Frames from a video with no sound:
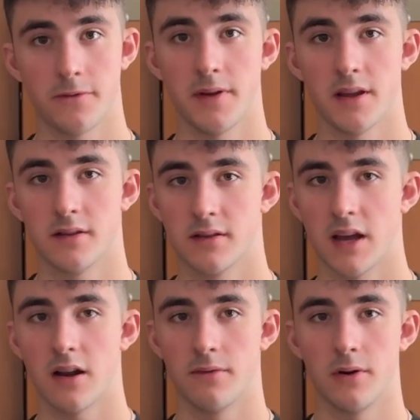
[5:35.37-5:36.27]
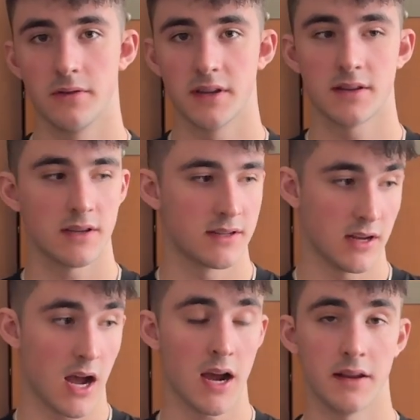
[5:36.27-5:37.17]
thing out of all this is
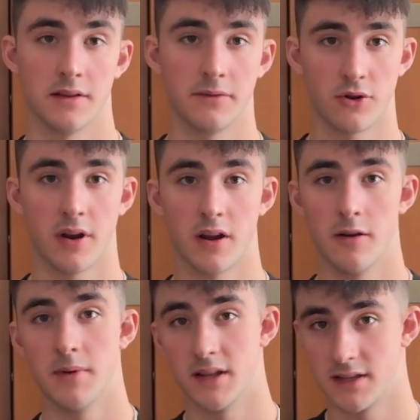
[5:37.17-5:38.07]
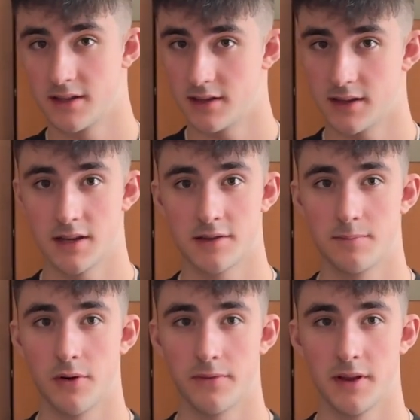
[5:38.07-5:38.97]
the height of the crank hub, and since
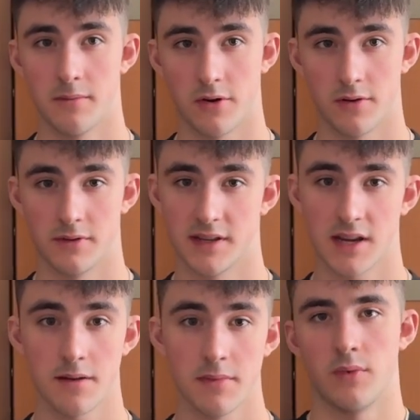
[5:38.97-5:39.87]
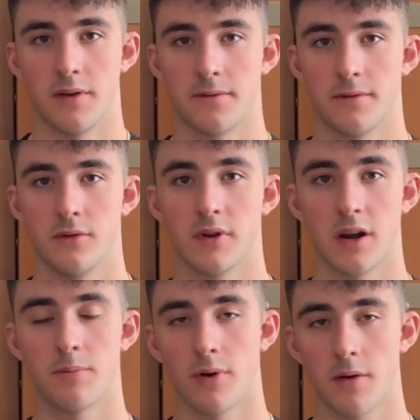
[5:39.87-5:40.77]
both of them are the same, you'll get
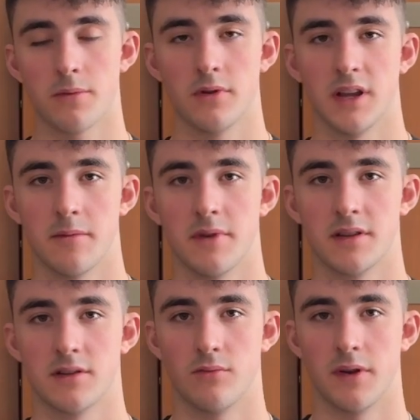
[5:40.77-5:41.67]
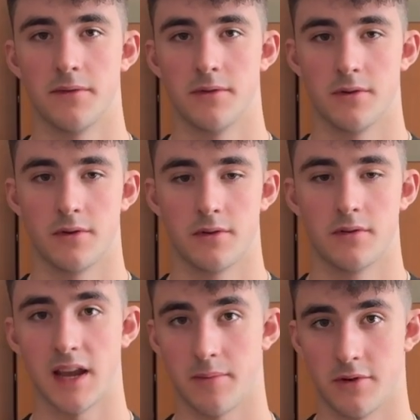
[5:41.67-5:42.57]
a proper alignment with your
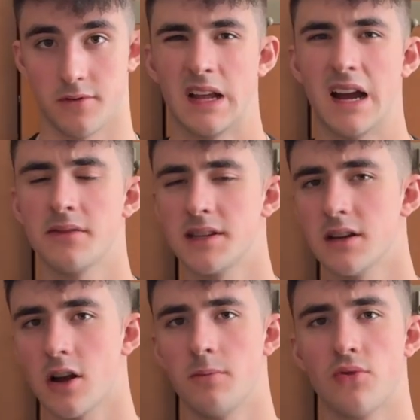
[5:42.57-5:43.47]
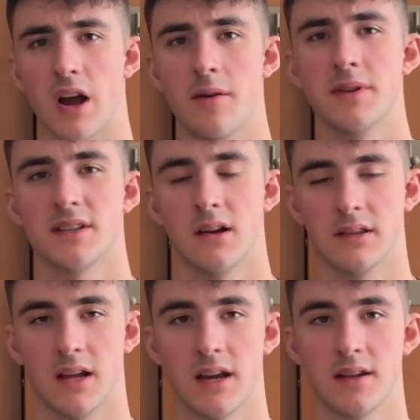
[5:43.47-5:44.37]
dampener. Now, I've seen a couple comments
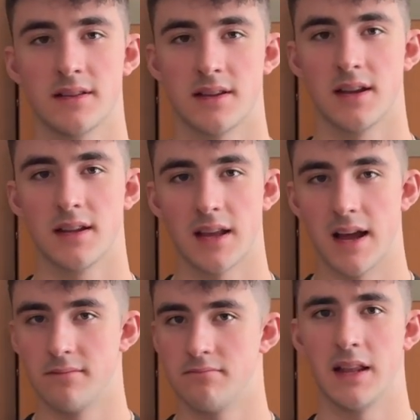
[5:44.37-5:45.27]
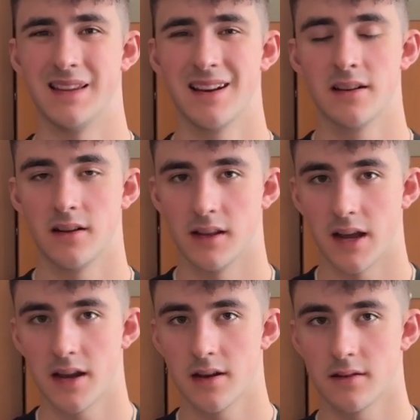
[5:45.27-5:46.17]
online saying that it didn't
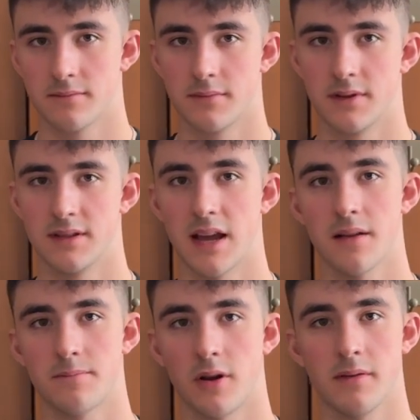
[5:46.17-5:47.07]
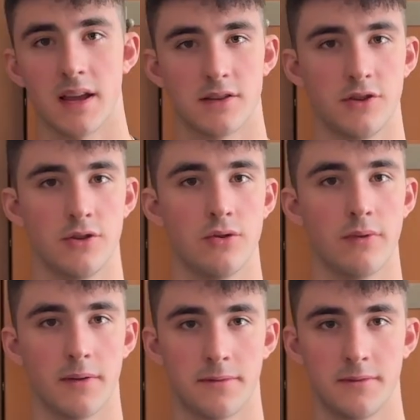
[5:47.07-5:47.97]
align. That probably has to do
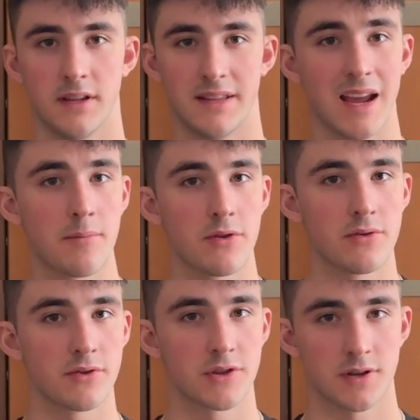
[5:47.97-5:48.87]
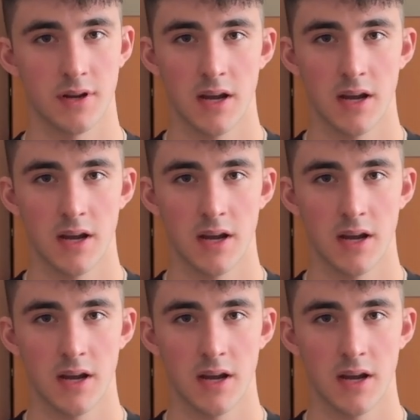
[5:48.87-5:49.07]
with the dampeners